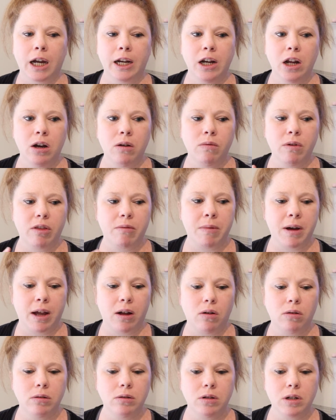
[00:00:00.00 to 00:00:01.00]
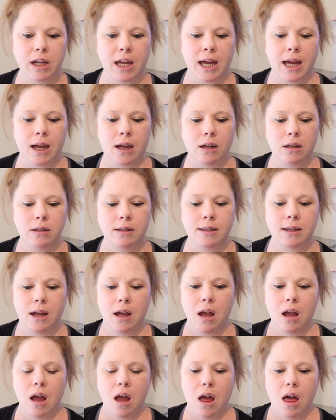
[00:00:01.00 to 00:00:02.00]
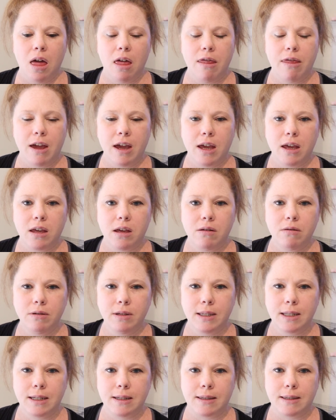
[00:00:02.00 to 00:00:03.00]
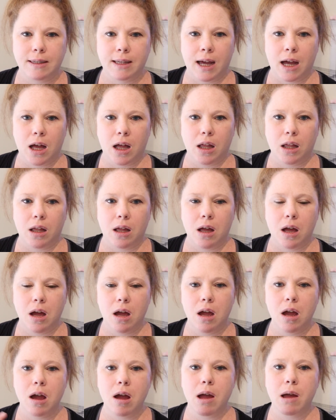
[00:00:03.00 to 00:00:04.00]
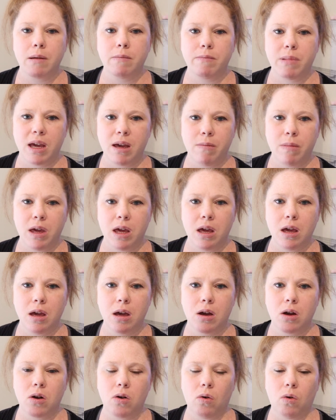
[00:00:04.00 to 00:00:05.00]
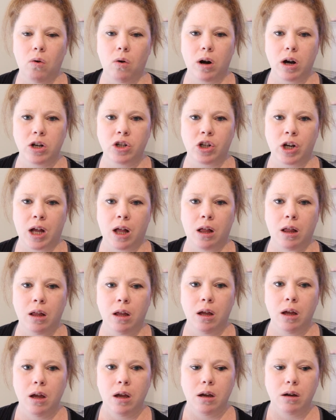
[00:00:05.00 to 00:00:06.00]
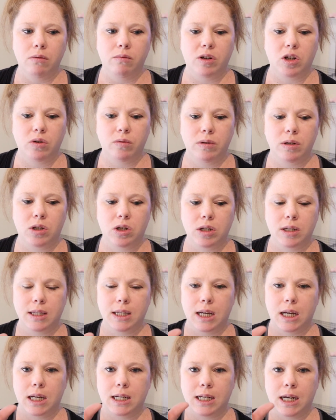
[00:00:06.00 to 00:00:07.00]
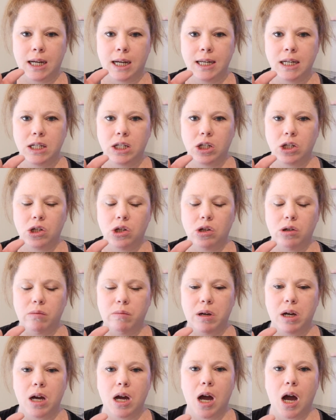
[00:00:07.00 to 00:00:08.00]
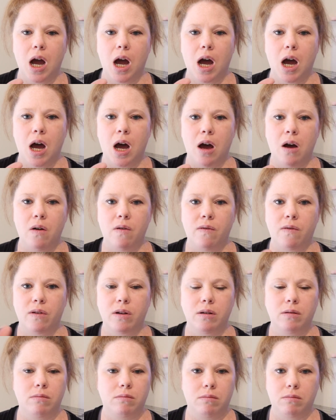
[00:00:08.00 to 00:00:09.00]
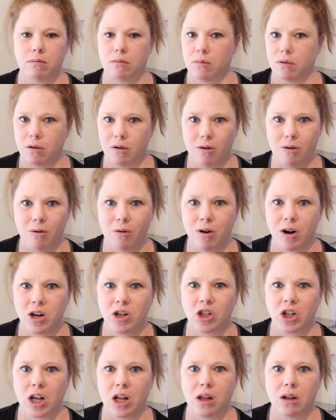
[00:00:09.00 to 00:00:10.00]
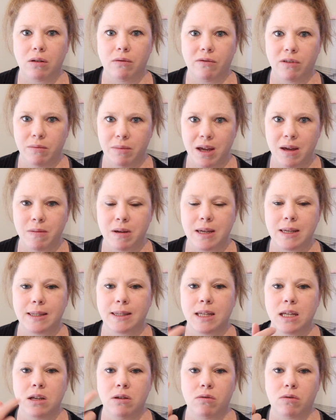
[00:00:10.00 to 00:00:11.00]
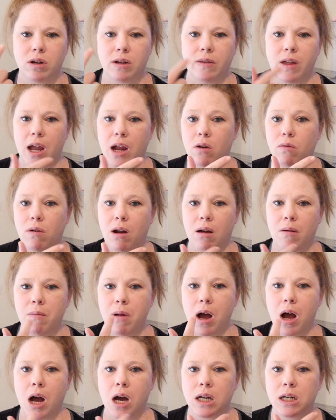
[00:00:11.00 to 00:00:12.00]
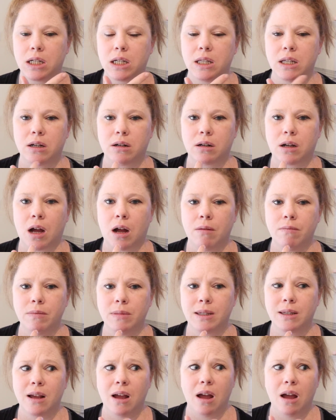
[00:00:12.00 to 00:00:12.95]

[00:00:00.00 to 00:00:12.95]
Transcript: know with my older kids, they used to sell baby Orajel, which was just like a tiny tube of Orajel for babies that you could like rub onto their gums.